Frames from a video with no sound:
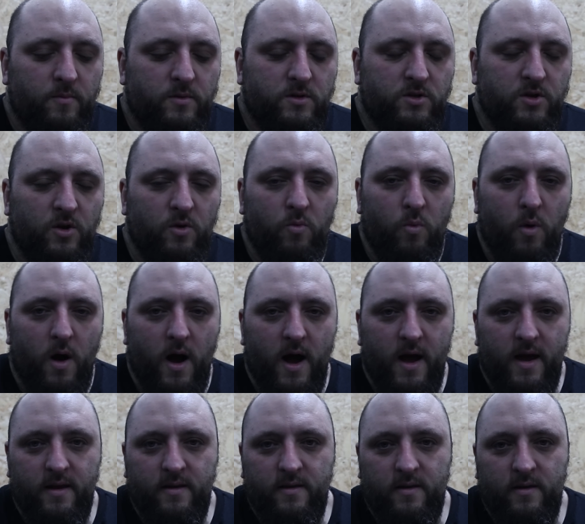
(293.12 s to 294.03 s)
Too
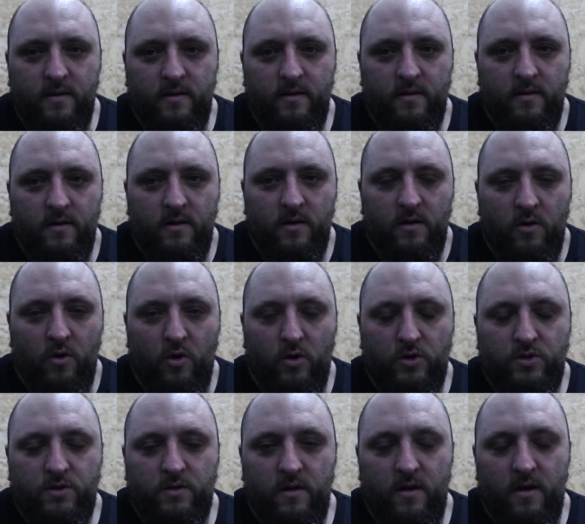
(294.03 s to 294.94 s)
wide,
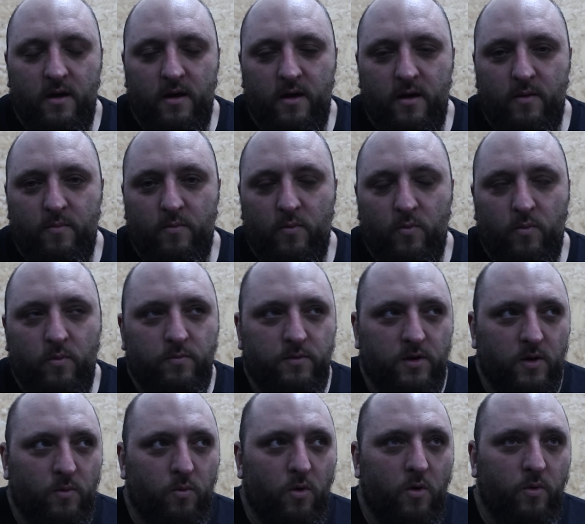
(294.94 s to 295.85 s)
or
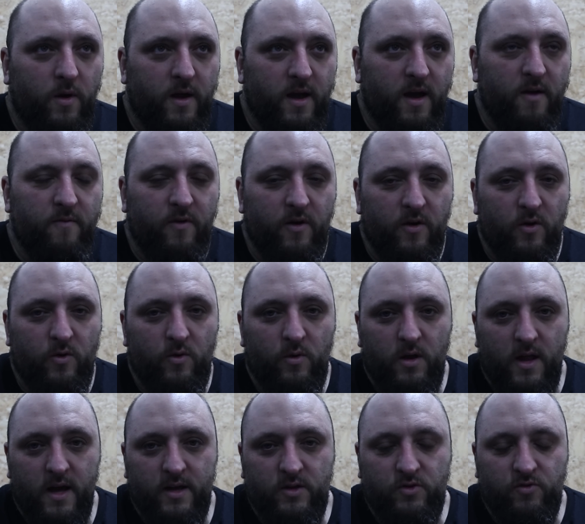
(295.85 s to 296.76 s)
you won't get a very
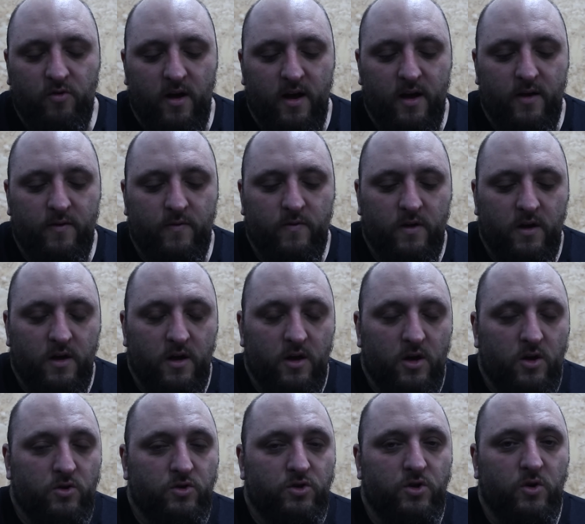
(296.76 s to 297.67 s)
good leg drive.
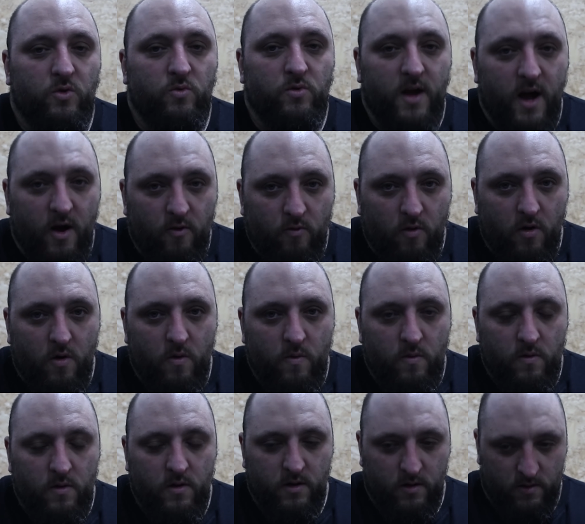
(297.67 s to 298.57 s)
Too
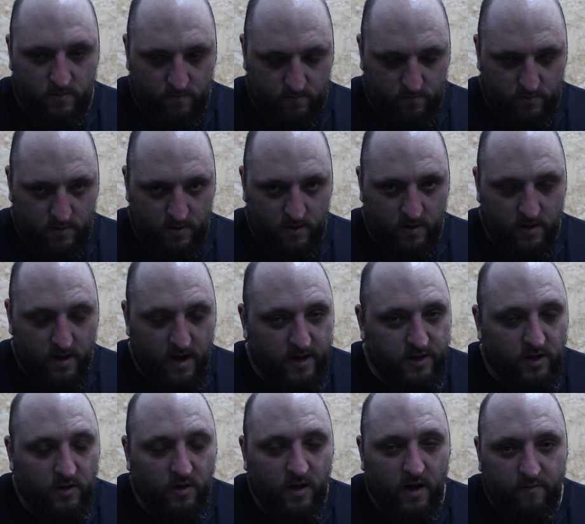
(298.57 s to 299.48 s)
narrow,
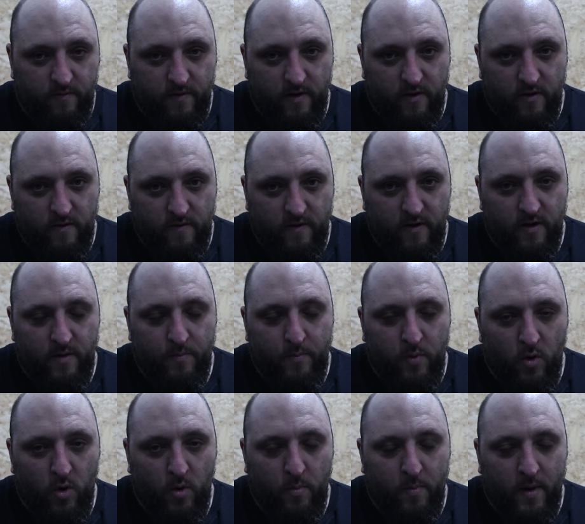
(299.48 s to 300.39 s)
and you'll have very, very
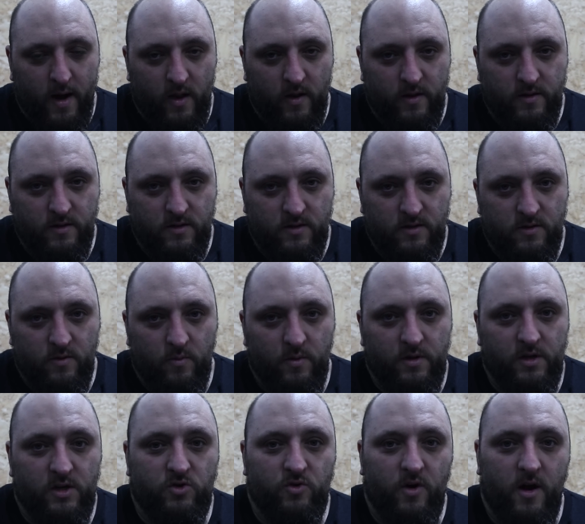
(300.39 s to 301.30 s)
poor balance
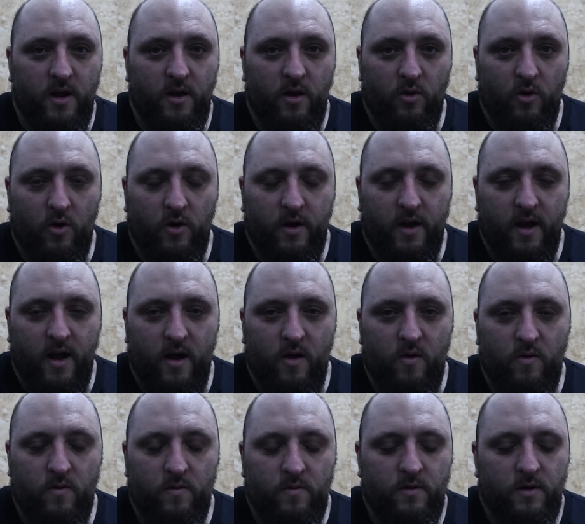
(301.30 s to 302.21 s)
when you're trying to lock it
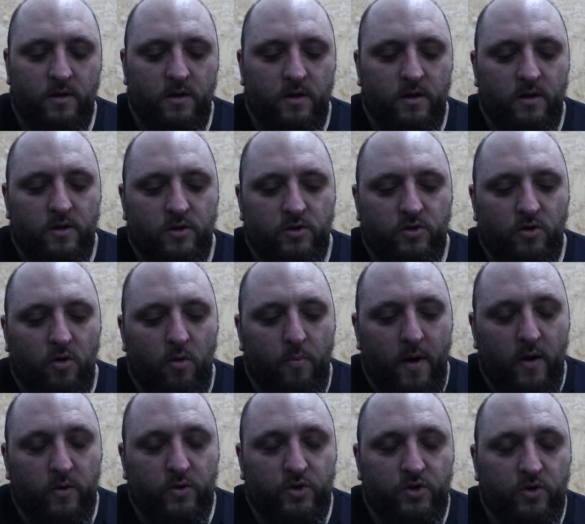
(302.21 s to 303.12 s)
out. So
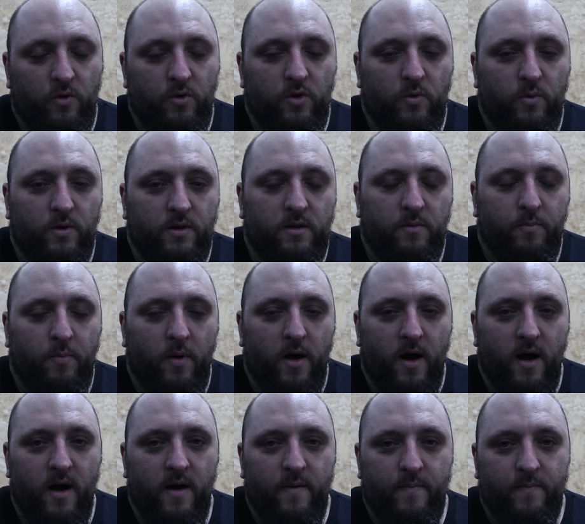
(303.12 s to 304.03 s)
about shoulder width
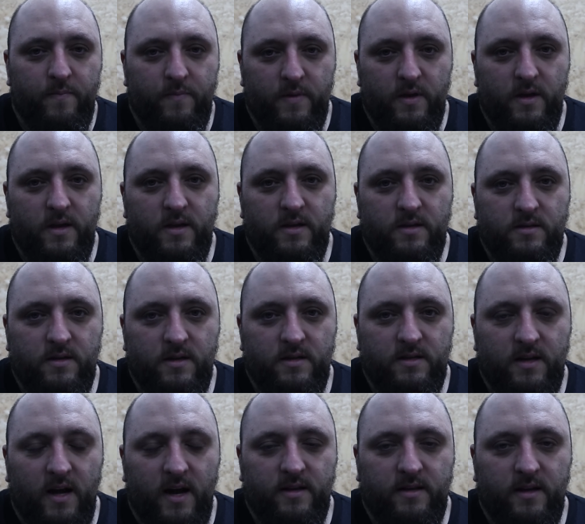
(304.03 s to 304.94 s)
apart
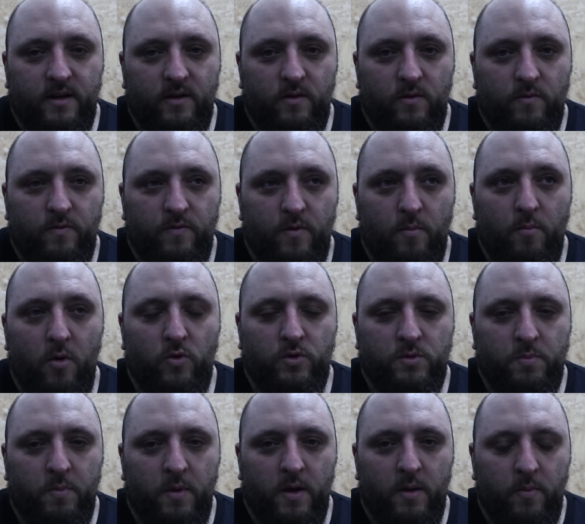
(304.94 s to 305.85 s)
is ideal for
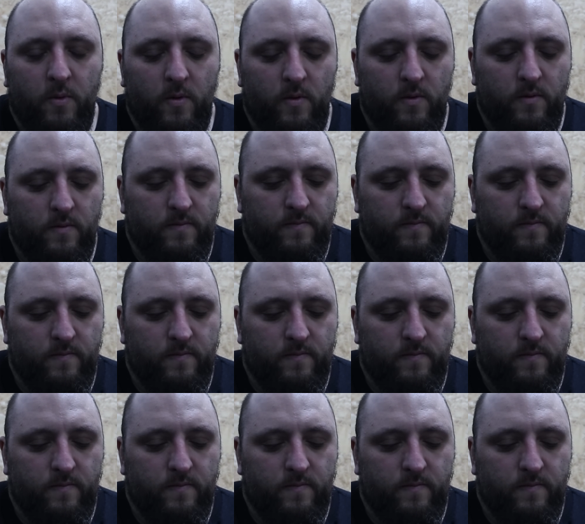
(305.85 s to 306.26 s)
most people.